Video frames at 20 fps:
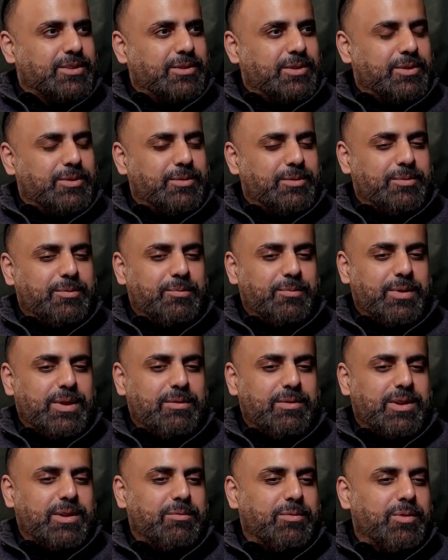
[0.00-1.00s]
So
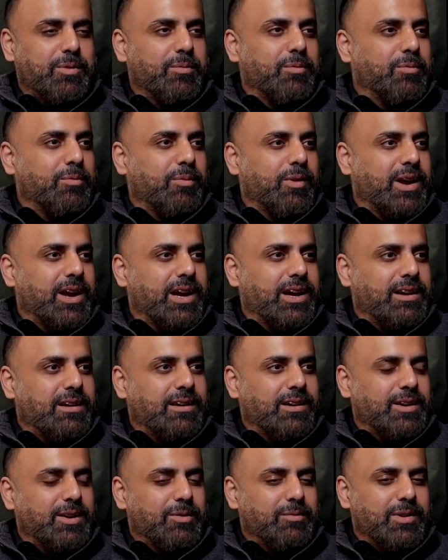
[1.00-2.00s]
even if you
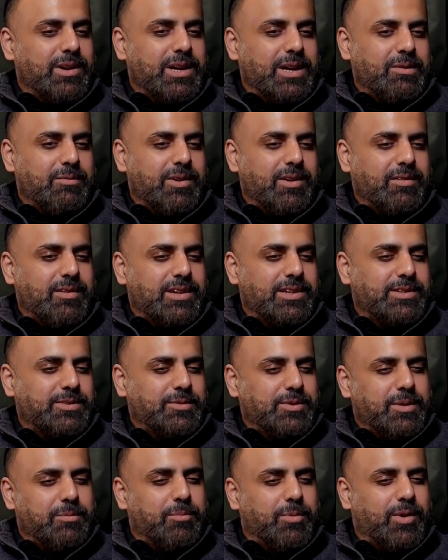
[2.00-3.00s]
fight, you will never
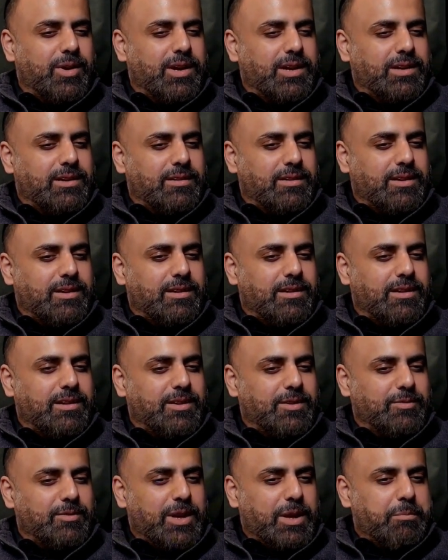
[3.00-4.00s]
reach to the point
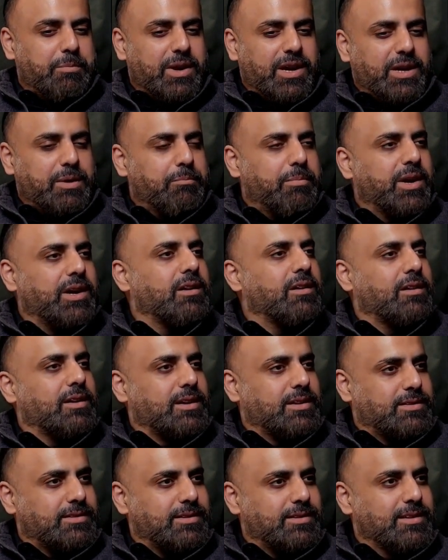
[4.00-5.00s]
to like any
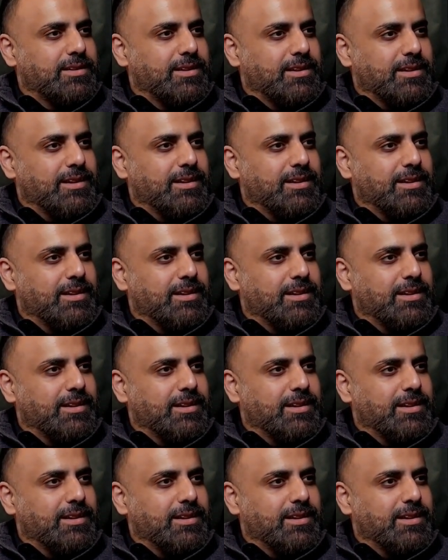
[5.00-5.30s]
bitterness.